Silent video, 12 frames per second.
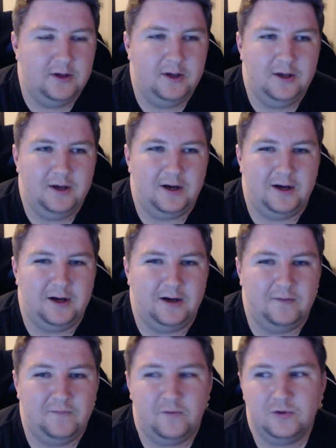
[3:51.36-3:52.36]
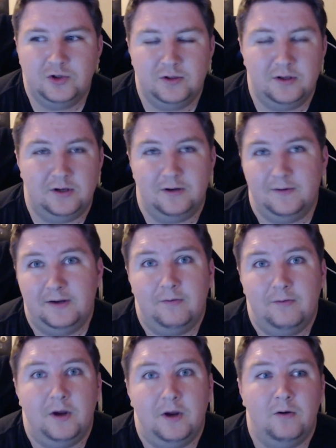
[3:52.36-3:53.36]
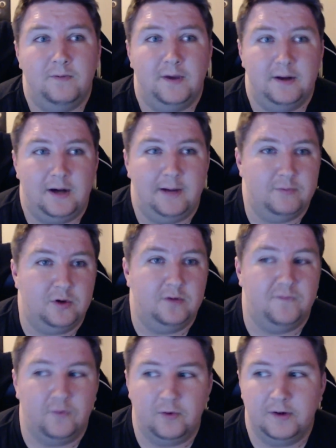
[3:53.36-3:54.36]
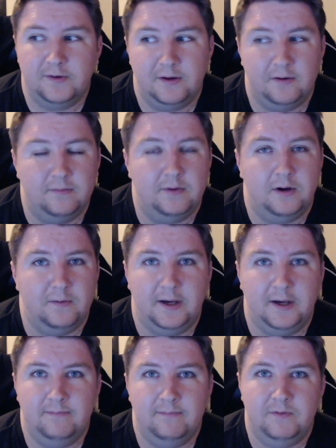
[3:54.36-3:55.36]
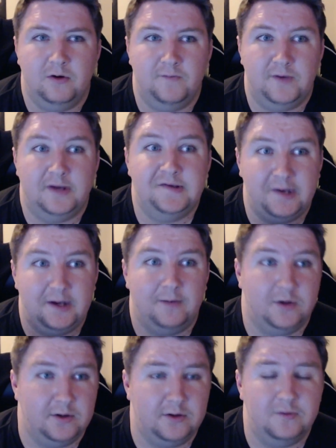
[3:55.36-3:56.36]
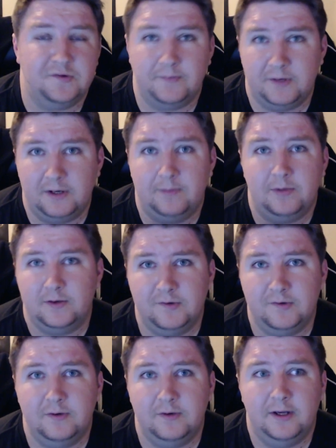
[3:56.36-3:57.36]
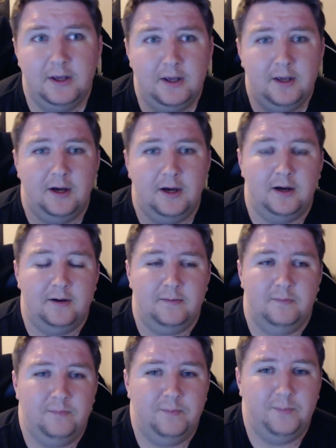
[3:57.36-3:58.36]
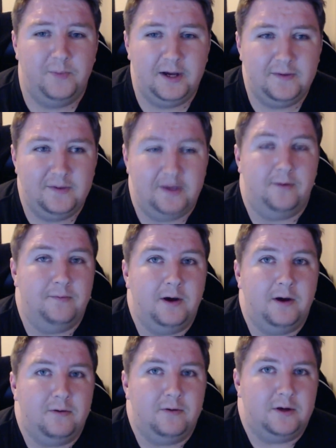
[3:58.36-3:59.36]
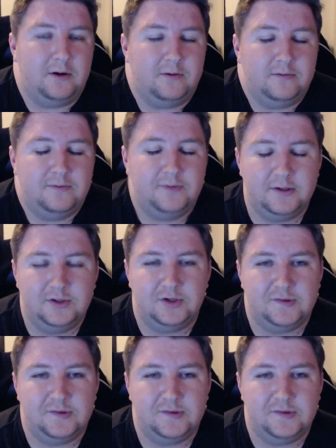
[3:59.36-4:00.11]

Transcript: Uh, unfortunately, you know, they don't know that I'm good for it. They don't know that, you know, if I say I'm going to do something, I'm going to do it. Um, but they don't know, you know, it's just